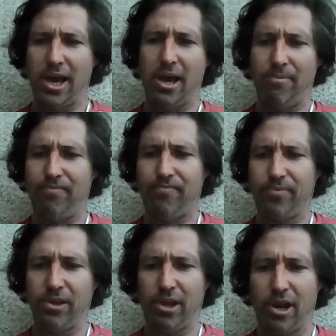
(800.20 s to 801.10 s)

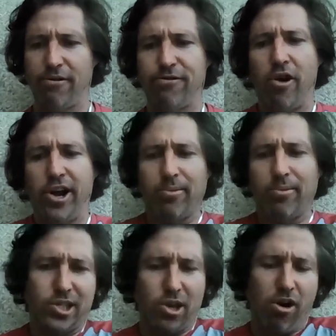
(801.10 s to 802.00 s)
um, you know, finding
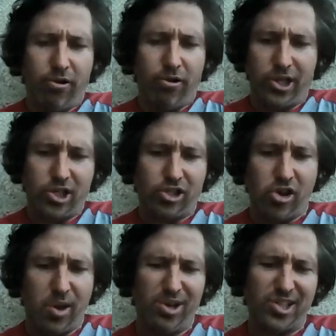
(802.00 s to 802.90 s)
myself on this
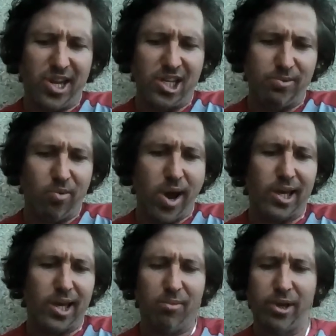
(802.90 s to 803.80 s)
journey, which sounds a bit
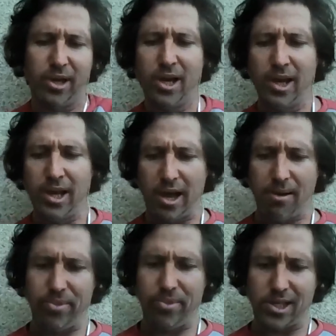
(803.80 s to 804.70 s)
wanky, but
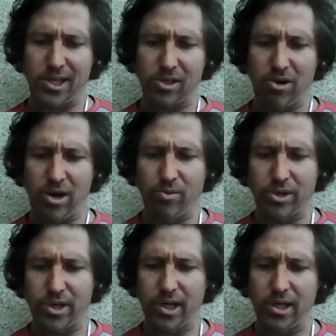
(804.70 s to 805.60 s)
um, that, that's kind of
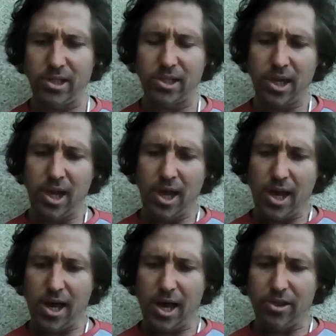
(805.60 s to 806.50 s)
what it is.
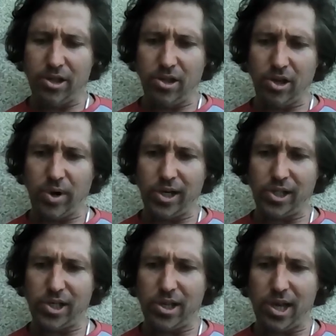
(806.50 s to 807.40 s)
Uh, the, the
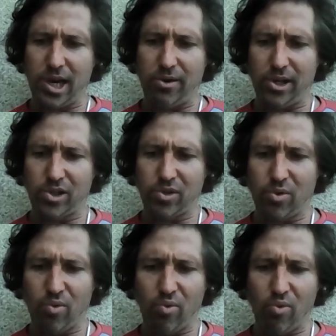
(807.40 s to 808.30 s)
question there is,
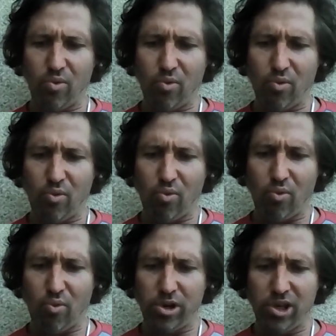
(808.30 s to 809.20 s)

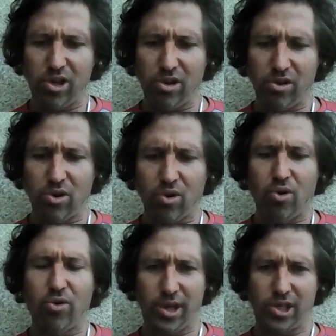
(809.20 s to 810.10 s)
what do you
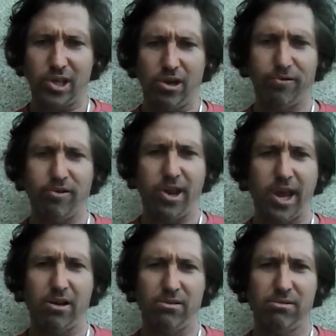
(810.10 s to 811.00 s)
call yourself now?